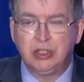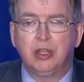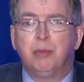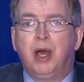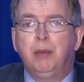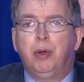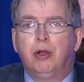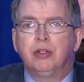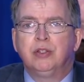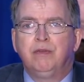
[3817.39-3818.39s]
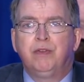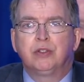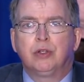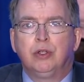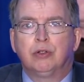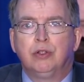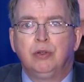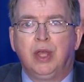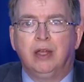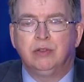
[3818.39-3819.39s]
to the bipartisan fiscal year
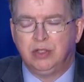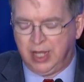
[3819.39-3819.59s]
2000